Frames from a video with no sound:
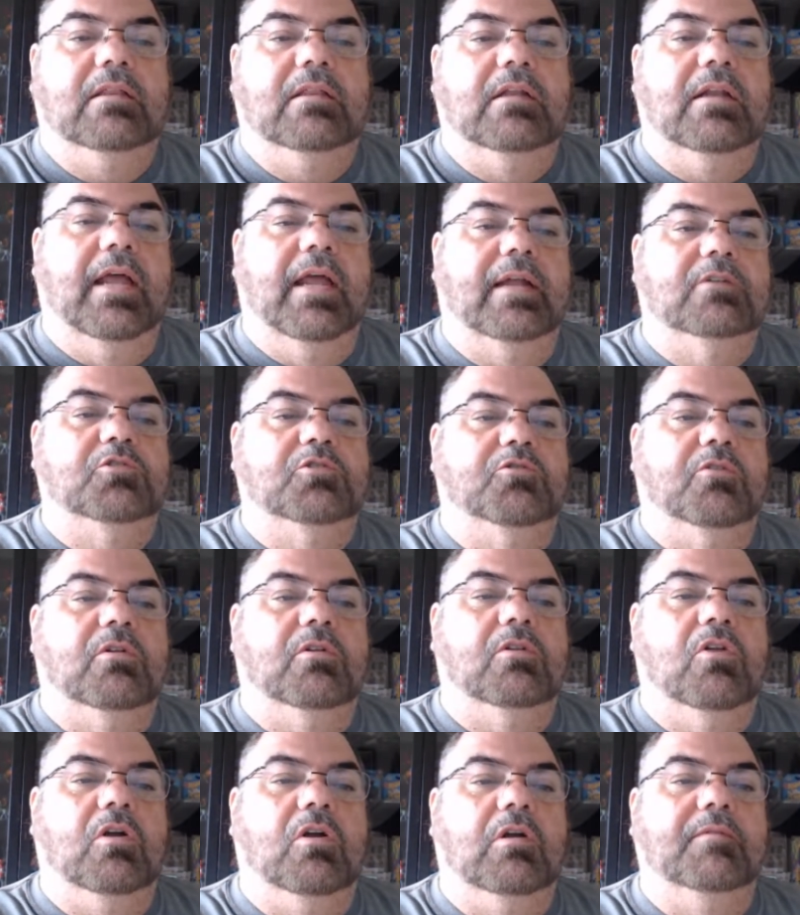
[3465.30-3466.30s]
the
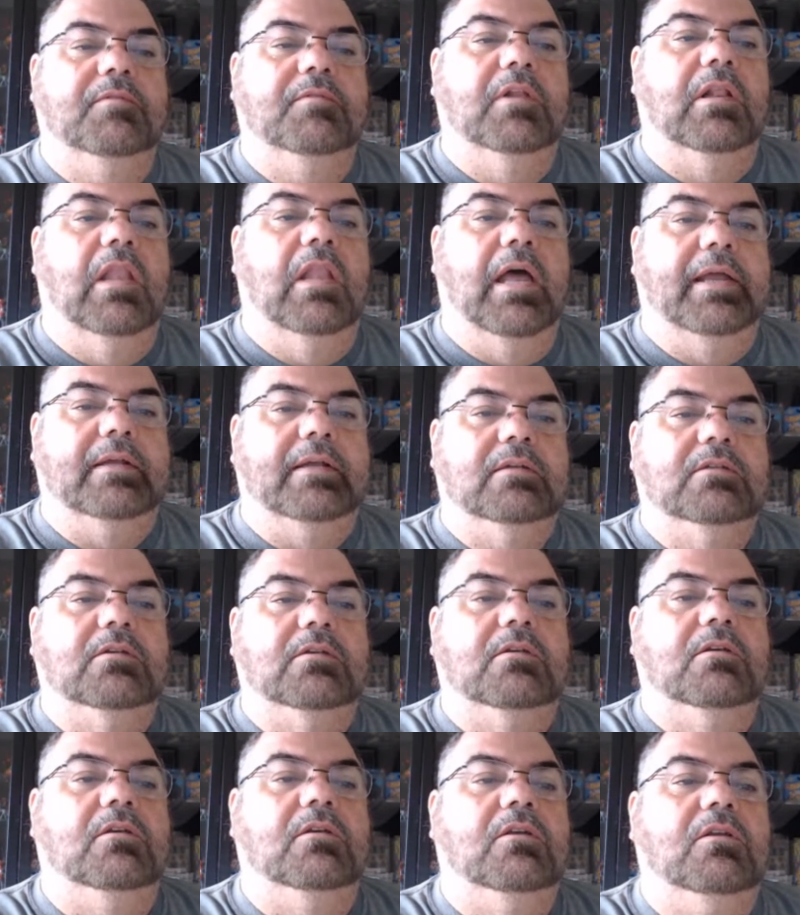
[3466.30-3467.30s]
natural look of the light.
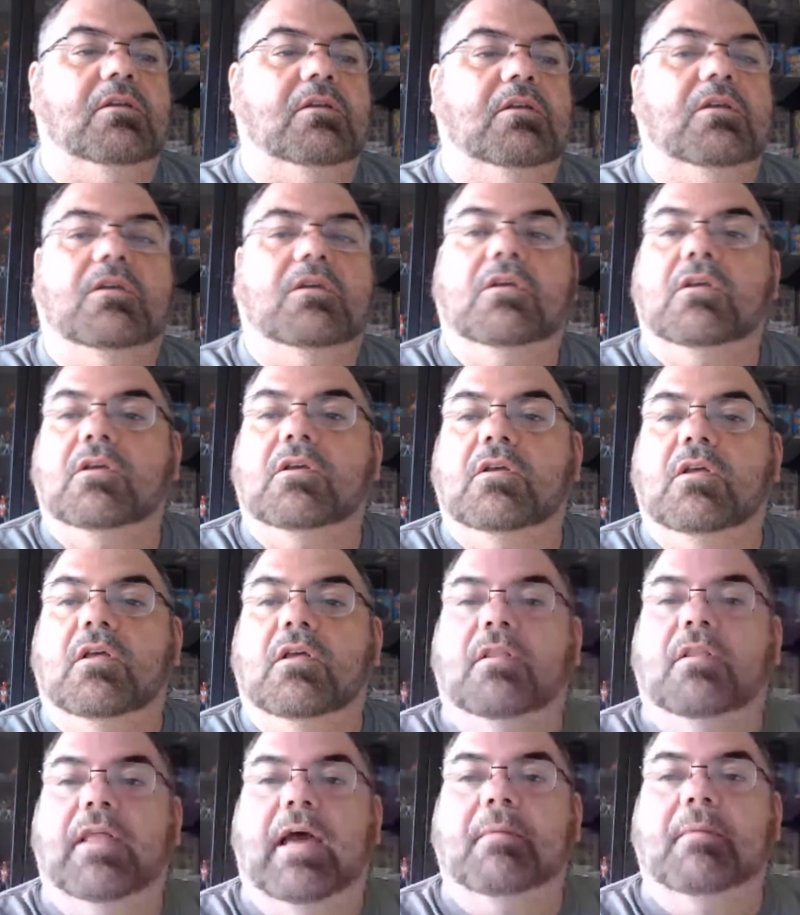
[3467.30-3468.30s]

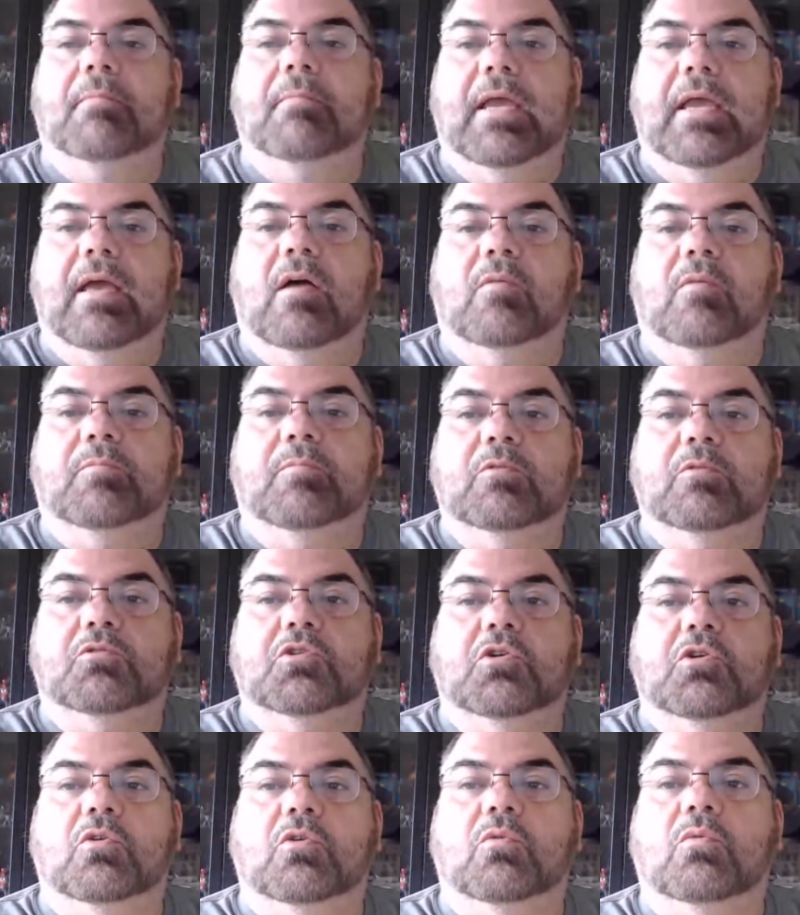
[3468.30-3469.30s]
That may help you
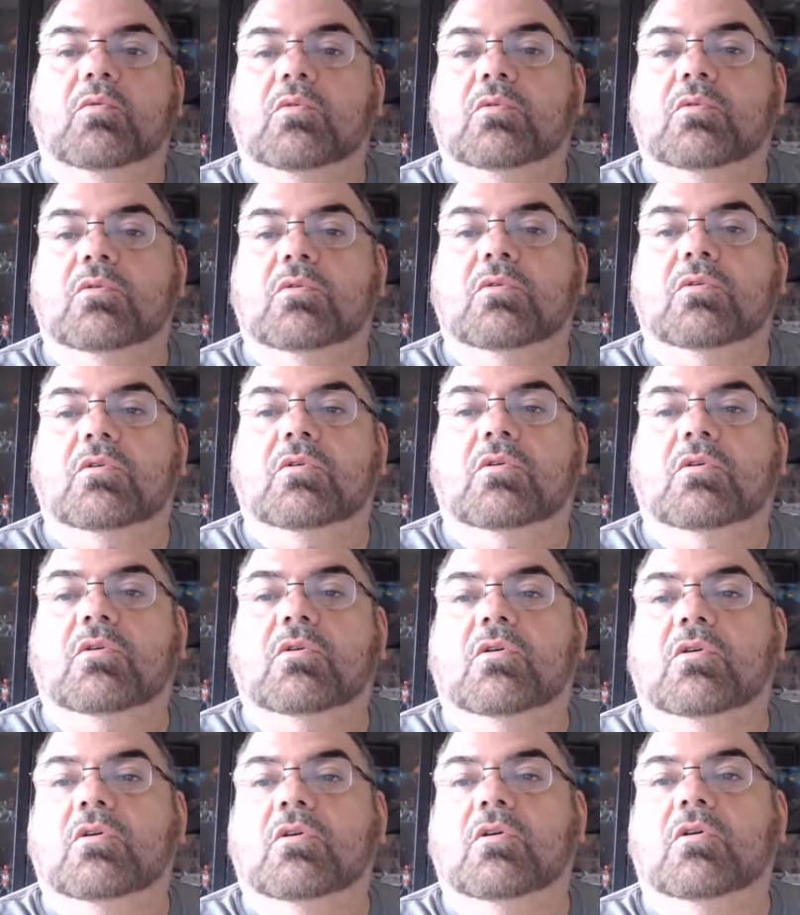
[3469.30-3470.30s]
too,
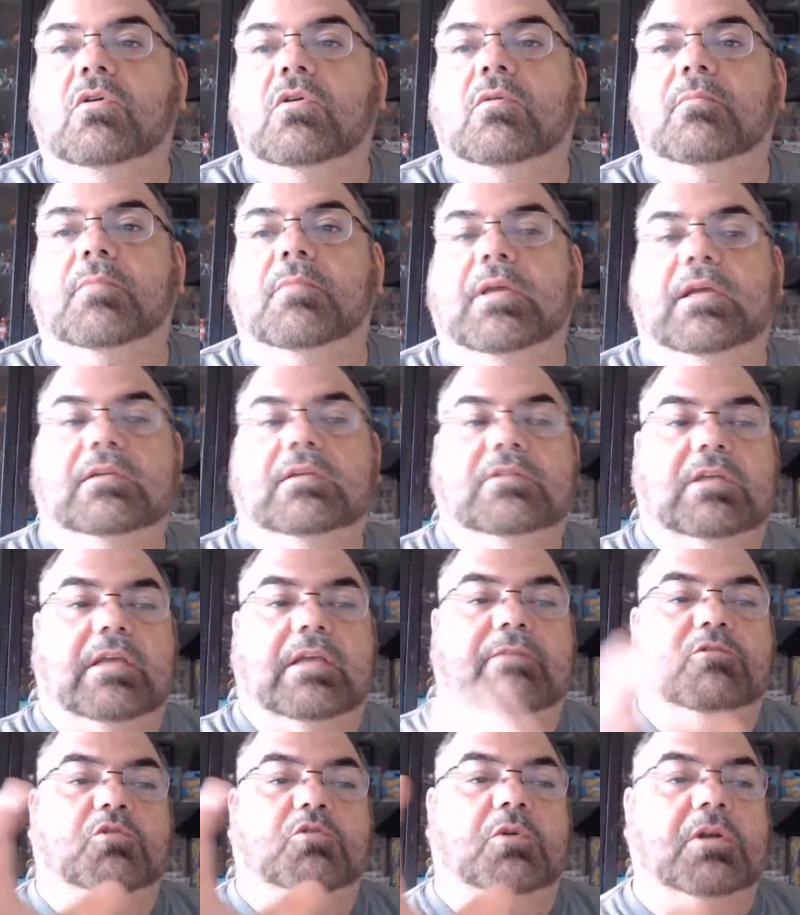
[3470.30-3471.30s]
because it
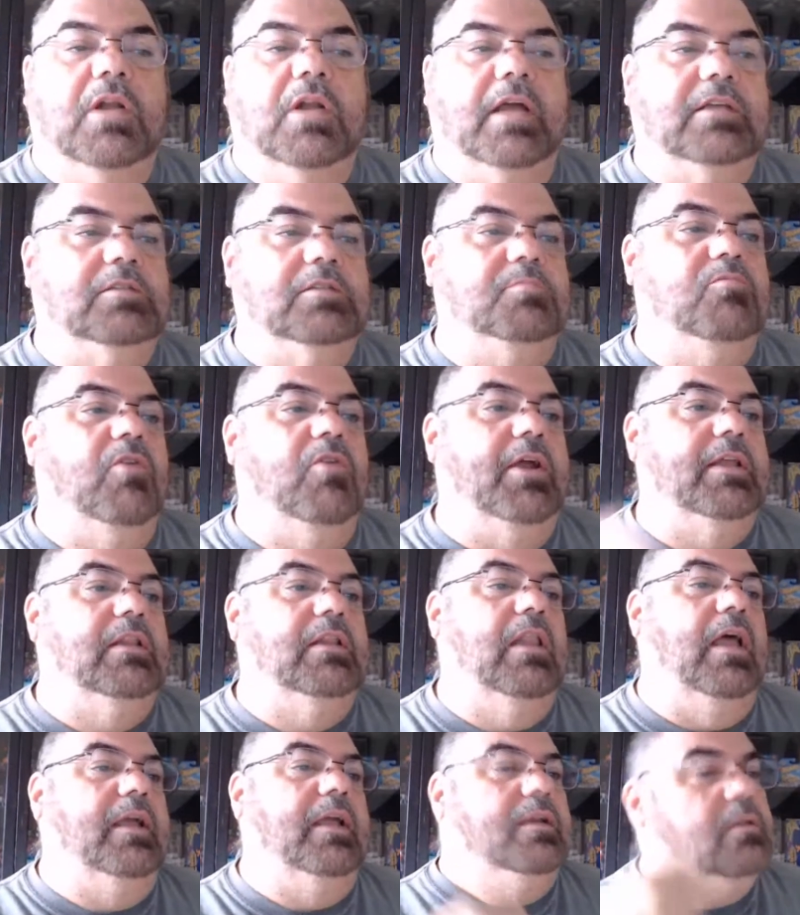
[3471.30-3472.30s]
gives you a nice bright
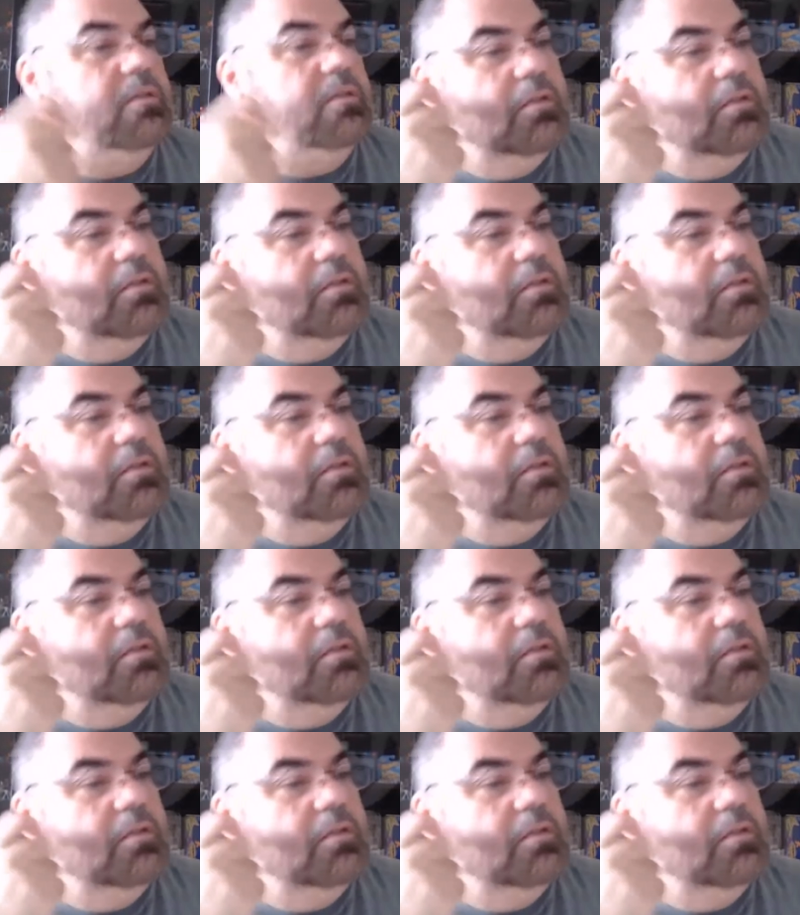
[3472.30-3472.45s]
light.